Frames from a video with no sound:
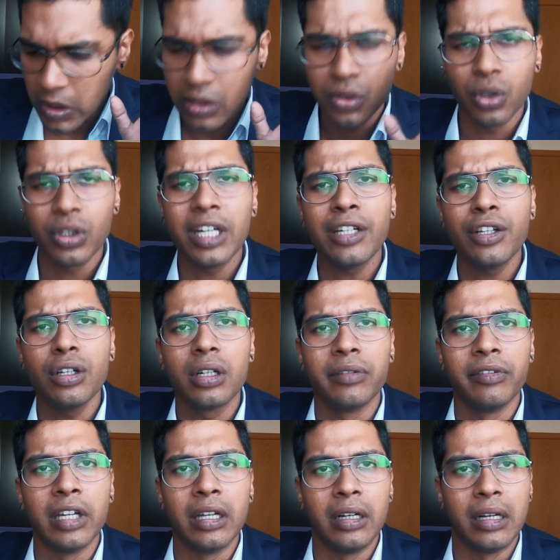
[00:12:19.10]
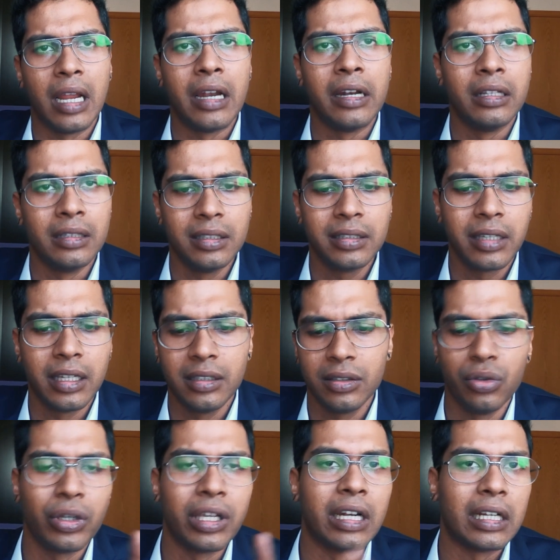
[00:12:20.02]
so that you're aware, and in this
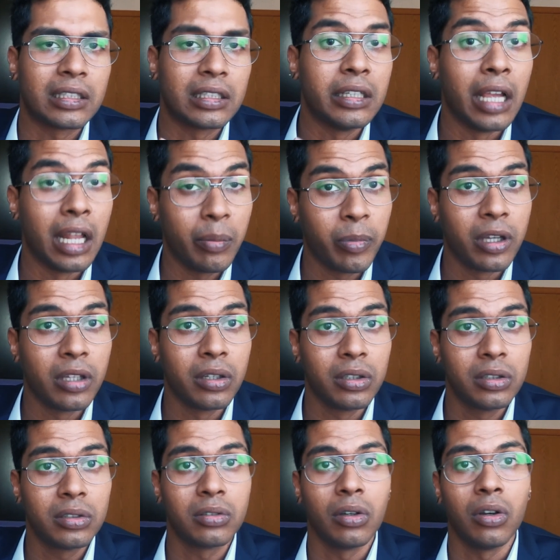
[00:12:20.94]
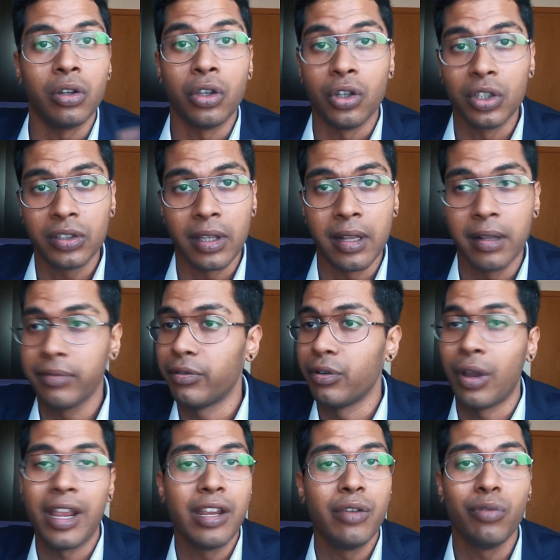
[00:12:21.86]
case you can actually help others or yourself
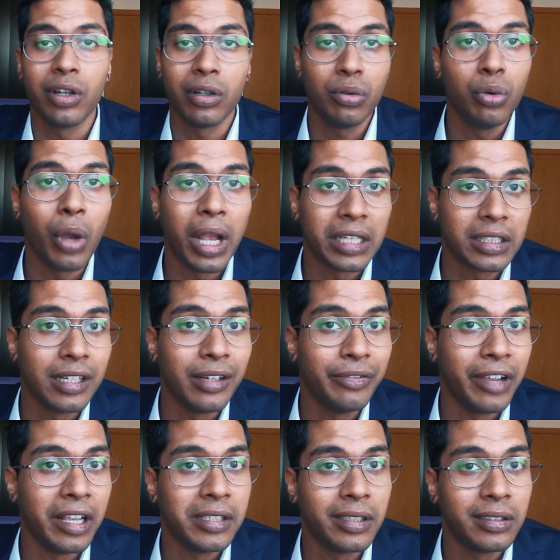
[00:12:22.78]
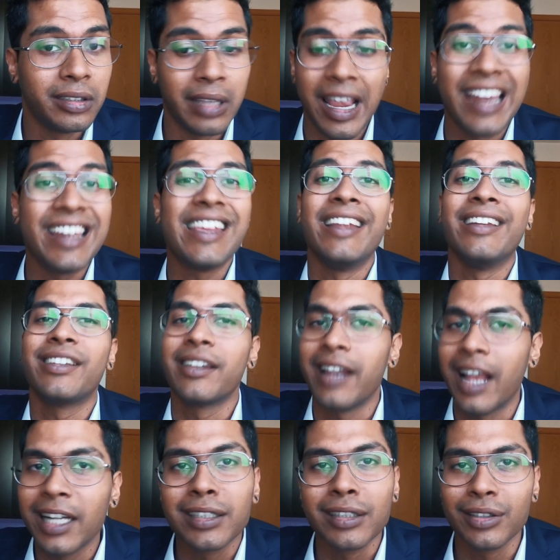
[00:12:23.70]
or anyone who actually faces, any
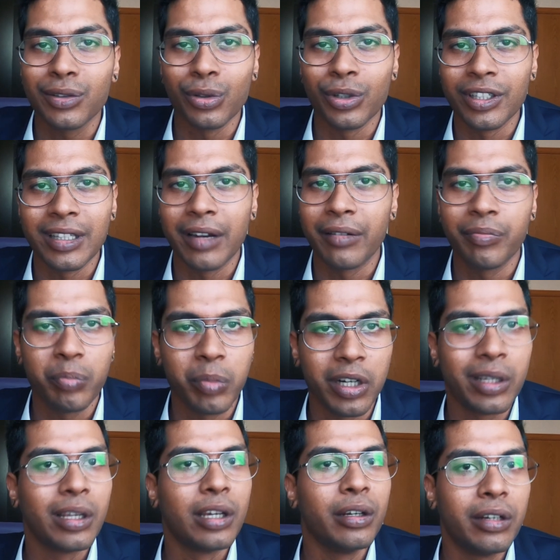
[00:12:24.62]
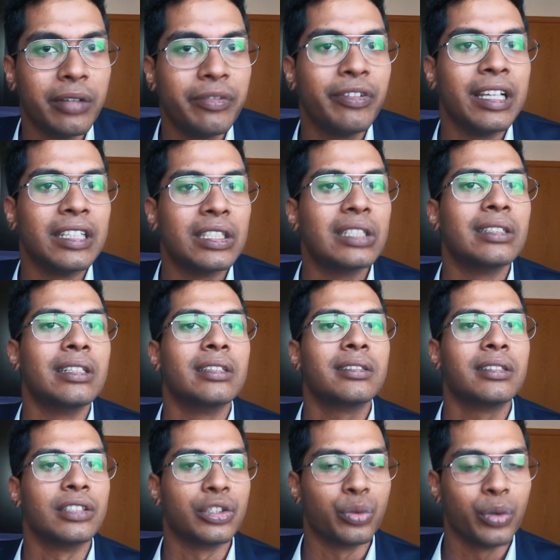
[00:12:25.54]
international student that particularly faces this
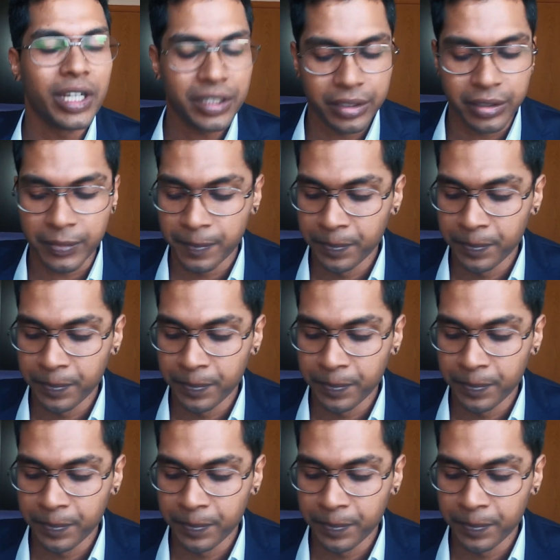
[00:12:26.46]
situation.